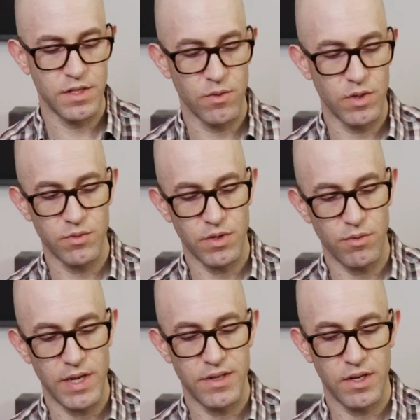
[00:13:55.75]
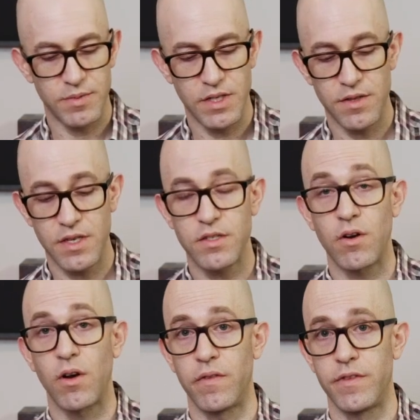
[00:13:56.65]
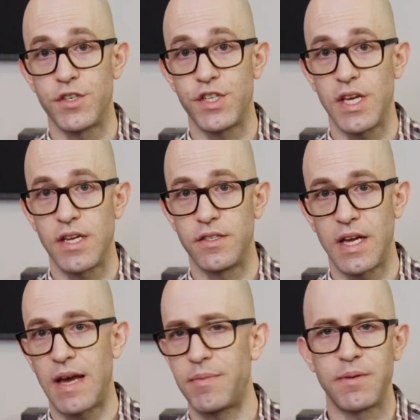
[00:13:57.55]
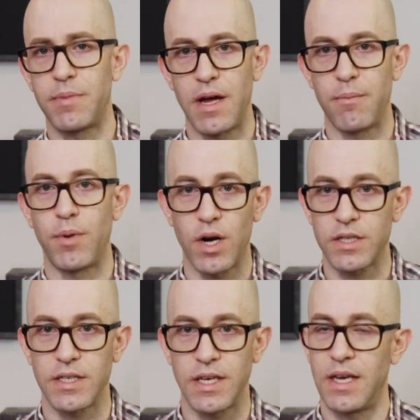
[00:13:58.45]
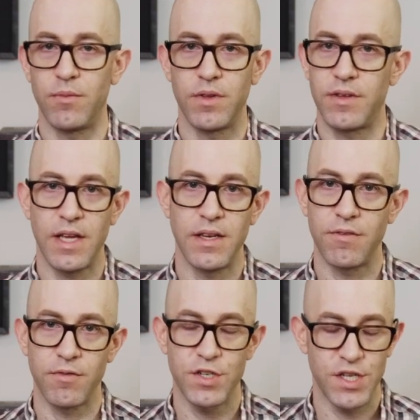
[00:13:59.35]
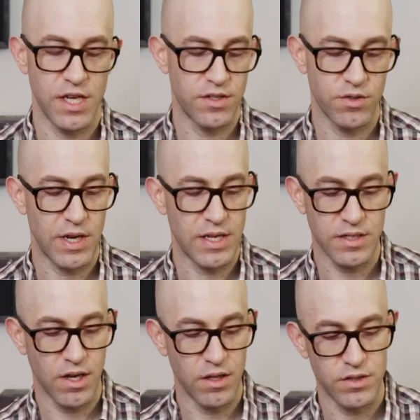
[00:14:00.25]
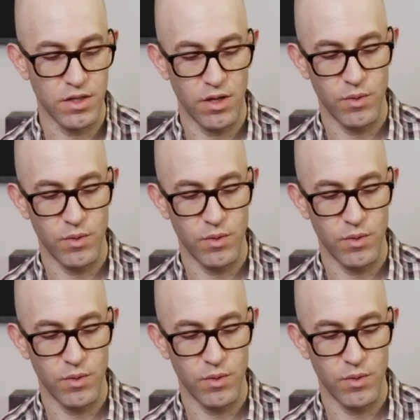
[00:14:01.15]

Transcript: the ones with the red tops here? These are all of the shades. I happened to buy a box that came with 10 different shades. So it has colors all the